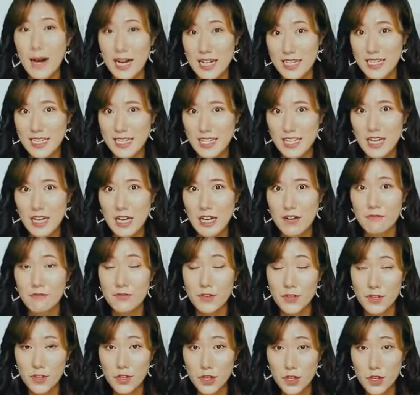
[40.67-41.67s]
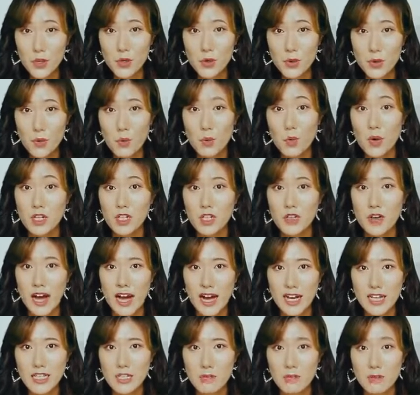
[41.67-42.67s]
But if you were
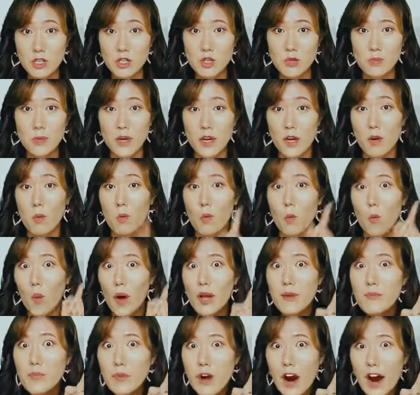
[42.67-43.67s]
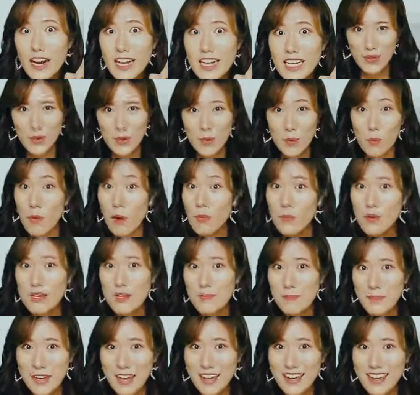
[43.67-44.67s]
to ask me to pick one product, what
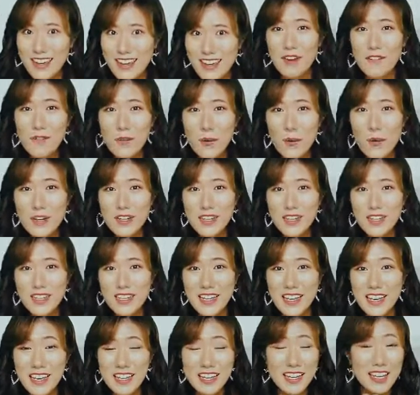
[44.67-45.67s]
would it be? Of course,